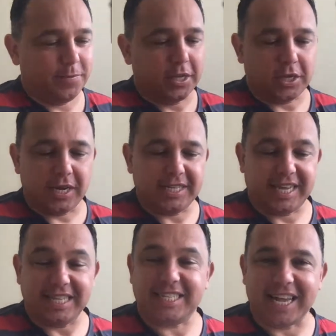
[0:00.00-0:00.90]
So let's
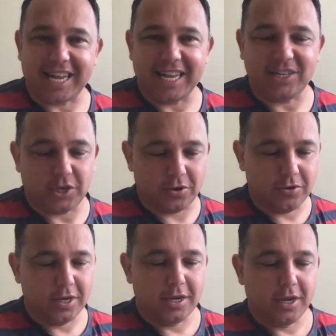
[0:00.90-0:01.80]
get stuck
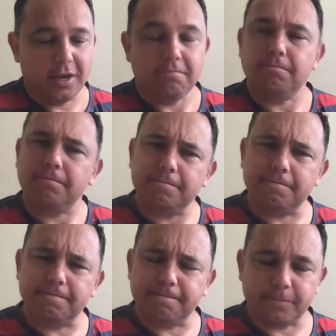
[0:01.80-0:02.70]
into
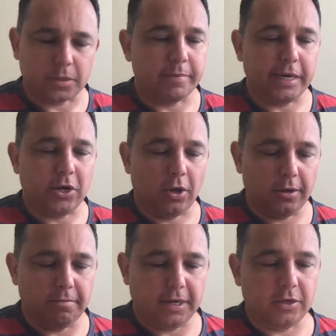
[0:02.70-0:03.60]
by
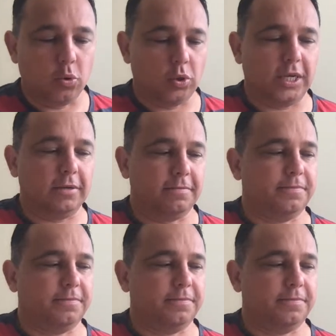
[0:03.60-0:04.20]
Colin McNaughton.